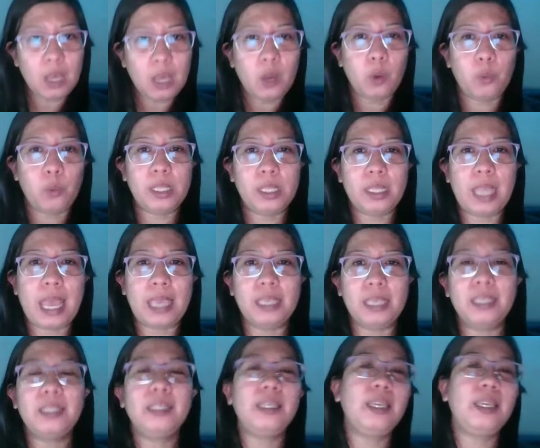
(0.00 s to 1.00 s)
when
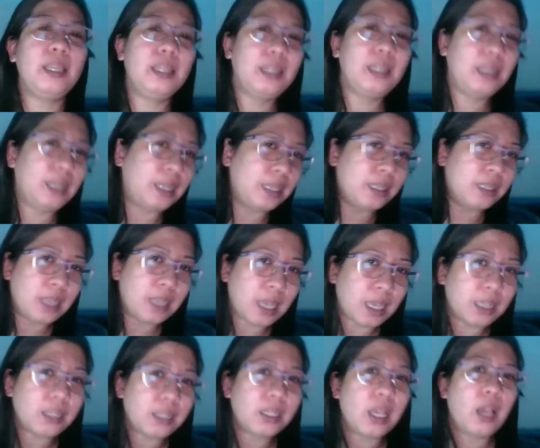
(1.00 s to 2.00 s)
IC
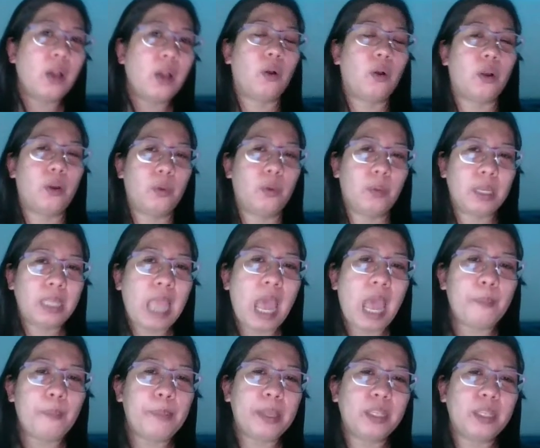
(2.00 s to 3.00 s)
increases, or what
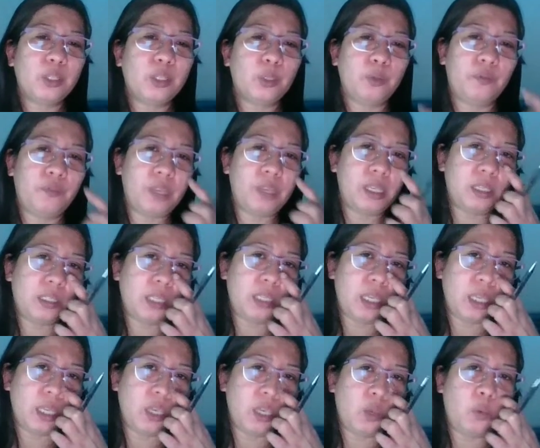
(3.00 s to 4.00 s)
happens to
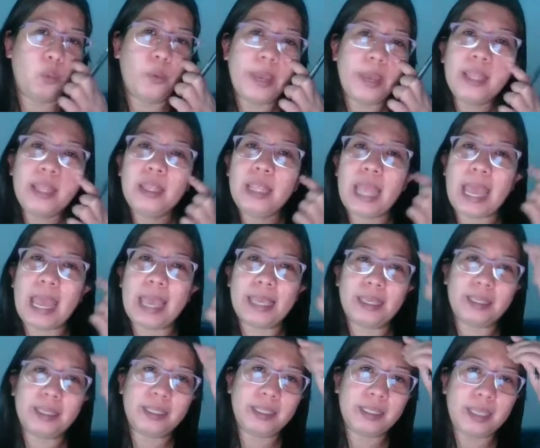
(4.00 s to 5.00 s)
VCE when
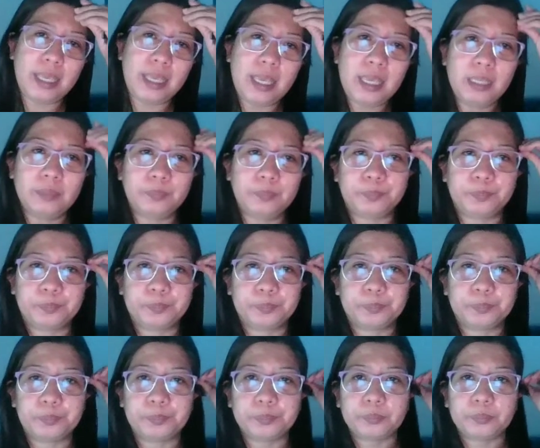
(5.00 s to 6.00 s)
IC
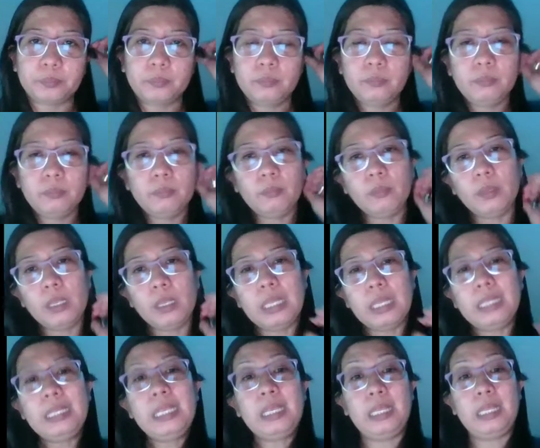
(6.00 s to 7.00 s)

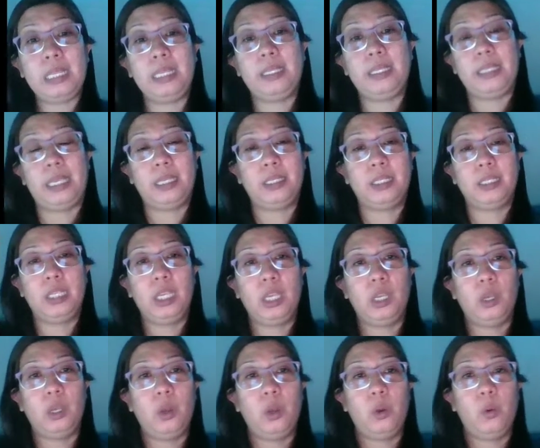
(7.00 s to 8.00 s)
decreases,
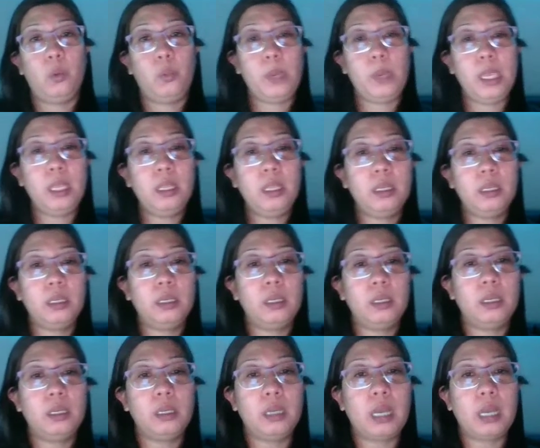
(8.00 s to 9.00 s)
with
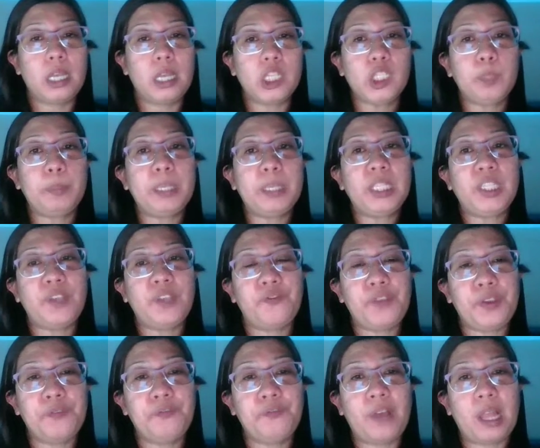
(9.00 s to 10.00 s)
a
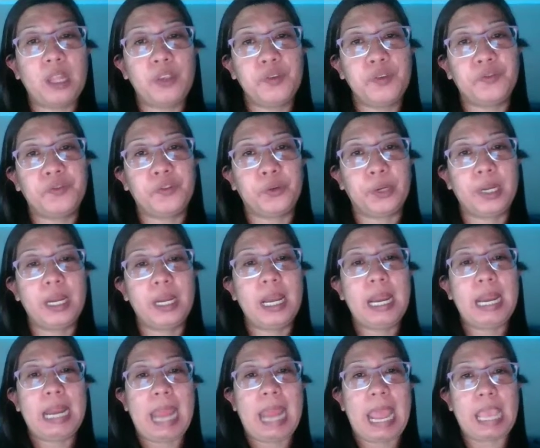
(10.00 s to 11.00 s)
specific value for
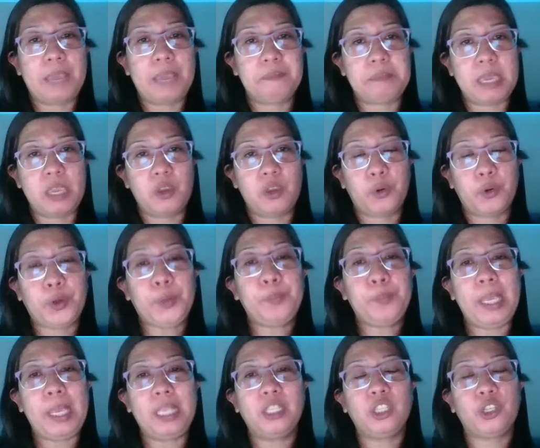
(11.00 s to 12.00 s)
IB, or
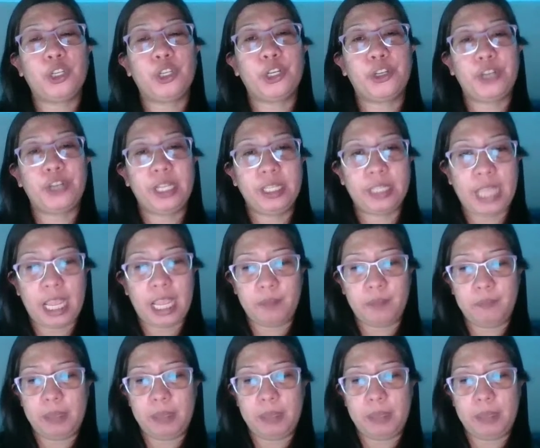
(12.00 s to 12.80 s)
base current IB.